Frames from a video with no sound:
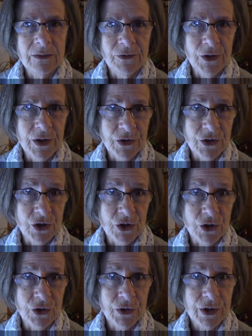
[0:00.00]
for his
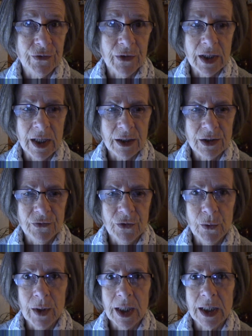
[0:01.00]
desserts for the next
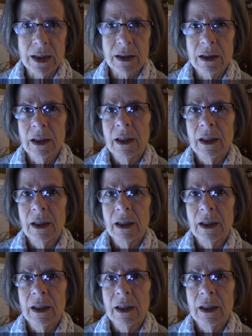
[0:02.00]
few days.